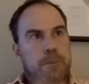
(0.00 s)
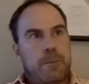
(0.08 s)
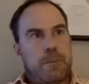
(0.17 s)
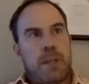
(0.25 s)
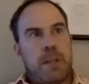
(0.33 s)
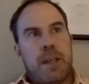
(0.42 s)

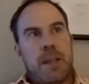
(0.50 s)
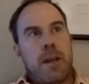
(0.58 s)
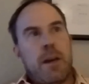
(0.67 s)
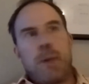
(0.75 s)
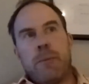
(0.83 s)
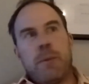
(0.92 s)
like
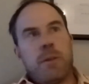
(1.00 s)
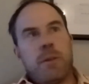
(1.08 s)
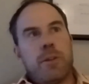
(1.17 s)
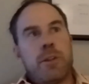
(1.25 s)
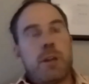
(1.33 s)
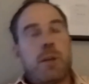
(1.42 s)
get up, you
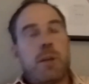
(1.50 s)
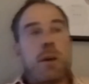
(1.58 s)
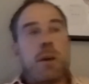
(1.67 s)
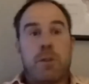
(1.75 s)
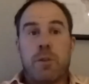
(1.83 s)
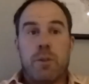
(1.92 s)
know, shower,
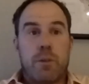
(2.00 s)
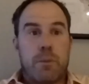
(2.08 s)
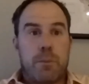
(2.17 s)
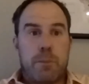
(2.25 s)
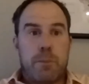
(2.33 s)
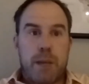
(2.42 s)
I'll go
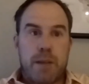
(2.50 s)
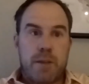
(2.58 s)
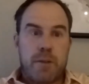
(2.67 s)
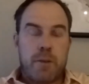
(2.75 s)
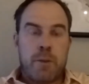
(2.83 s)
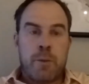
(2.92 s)
back to
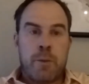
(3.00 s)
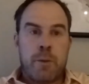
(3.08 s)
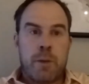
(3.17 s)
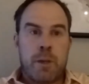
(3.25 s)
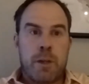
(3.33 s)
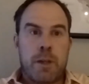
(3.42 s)
the foam
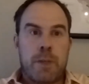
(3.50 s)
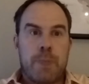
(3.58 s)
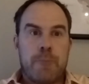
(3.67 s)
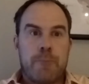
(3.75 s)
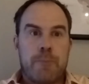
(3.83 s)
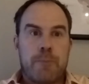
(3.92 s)
roller,
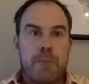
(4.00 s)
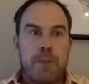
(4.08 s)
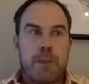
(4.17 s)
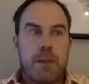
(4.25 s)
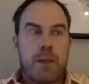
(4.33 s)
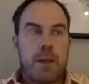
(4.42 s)

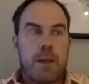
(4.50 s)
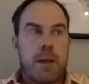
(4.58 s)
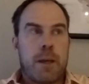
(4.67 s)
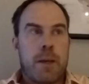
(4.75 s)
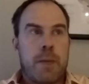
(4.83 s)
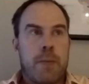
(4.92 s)

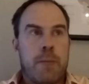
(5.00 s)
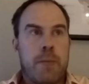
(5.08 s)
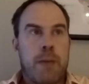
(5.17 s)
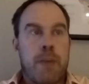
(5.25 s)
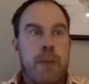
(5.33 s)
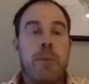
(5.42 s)
um,
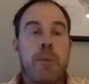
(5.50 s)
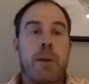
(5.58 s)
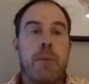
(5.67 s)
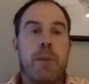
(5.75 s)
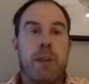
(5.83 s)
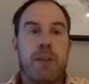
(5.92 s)
have a bit
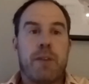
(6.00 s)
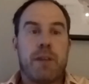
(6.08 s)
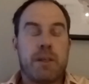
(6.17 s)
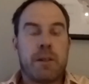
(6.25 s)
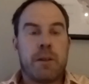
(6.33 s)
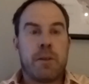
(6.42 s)
of
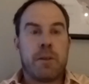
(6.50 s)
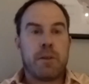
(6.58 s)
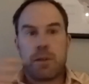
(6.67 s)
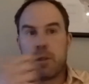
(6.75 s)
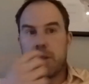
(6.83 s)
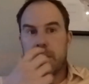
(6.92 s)
breakfast, and I'll go
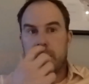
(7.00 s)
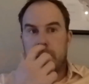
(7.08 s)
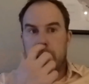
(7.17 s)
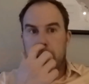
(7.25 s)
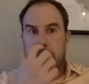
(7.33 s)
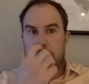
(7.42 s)
to the
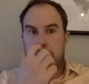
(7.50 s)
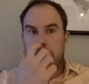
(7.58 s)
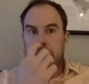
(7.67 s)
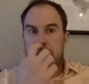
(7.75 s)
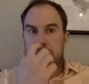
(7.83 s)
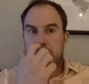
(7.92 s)
I'll go to
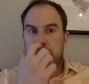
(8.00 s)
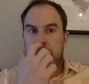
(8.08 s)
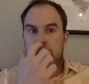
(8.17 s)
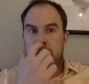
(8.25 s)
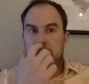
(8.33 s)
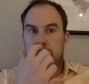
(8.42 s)
the golf
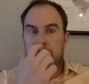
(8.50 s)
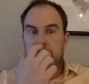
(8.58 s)
course,